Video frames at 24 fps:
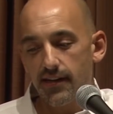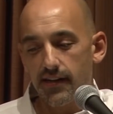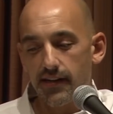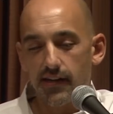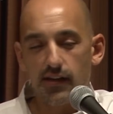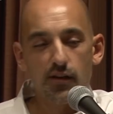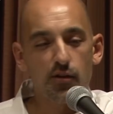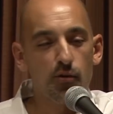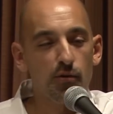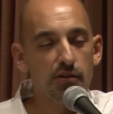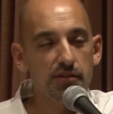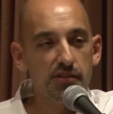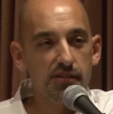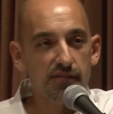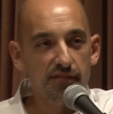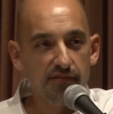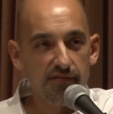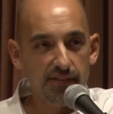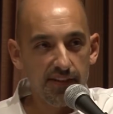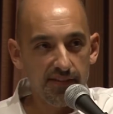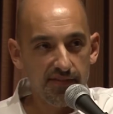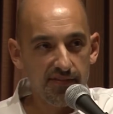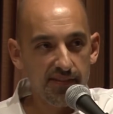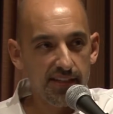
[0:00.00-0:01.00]
in a course of
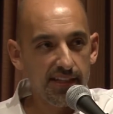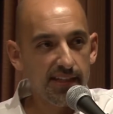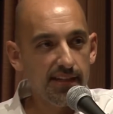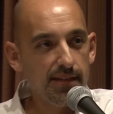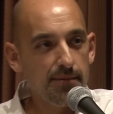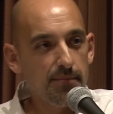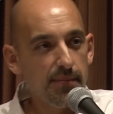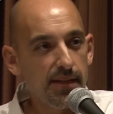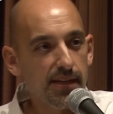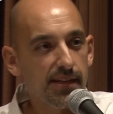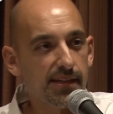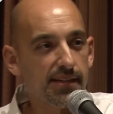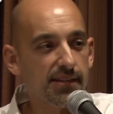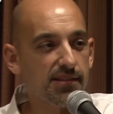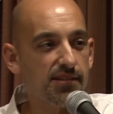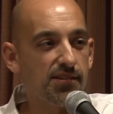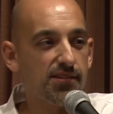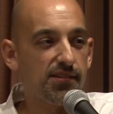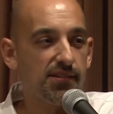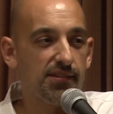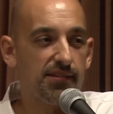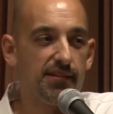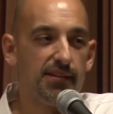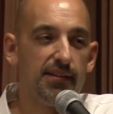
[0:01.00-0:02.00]
15
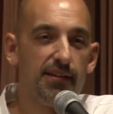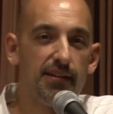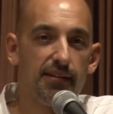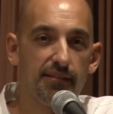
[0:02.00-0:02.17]
minutes,